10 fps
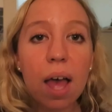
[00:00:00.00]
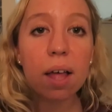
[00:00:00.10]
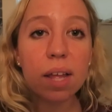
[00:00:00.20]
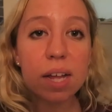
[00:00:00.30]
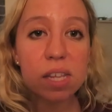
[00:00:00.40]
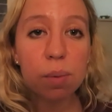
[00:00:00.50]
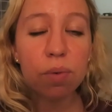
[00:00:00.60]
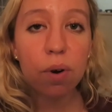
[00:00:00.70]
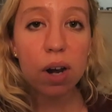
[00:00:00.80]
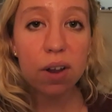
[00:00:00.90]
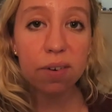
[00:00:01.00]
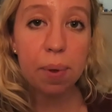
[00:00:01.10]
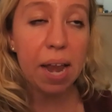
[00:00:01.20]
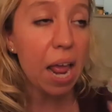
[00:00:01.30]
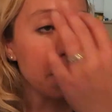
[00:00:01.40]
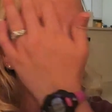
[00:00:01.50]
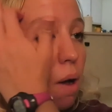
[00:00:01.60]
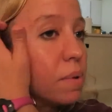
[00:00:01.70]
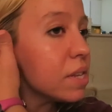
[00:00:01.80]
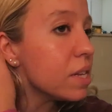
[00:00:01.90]
Yeah, like I said before, I never made any
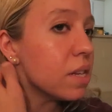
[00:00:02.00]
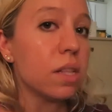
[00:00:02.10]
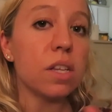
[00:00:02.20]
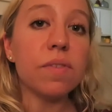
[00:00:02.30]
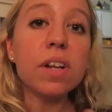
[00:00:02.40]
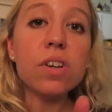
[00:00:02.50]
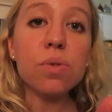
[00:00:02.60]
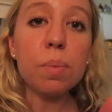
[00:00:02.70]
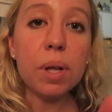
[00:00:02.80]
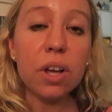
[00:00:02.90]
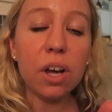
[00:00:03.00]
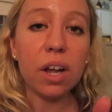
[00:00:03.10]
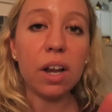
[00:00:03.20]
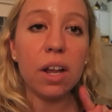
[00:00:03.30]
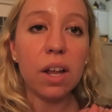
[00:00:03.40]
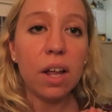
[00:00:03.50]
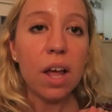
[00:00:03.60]
promises that these videos would be good.